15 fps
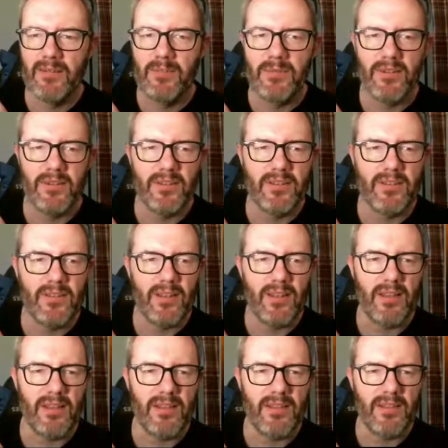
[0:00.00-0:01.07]
But
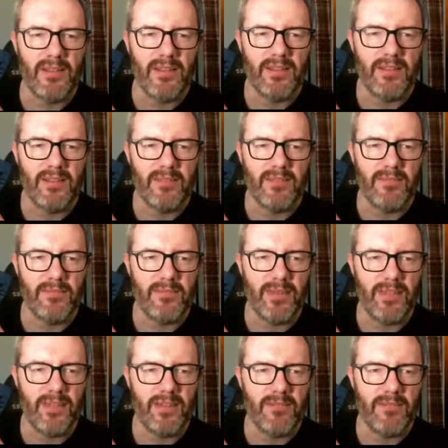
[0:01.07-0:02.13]
let's
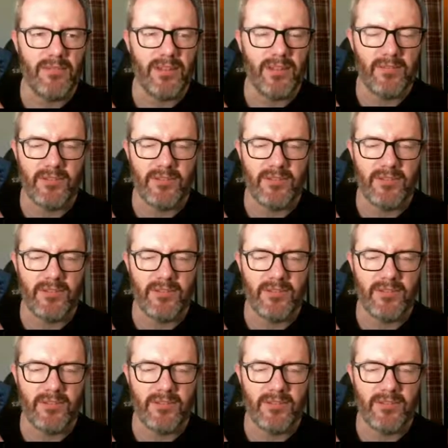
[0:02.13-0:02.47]
make our final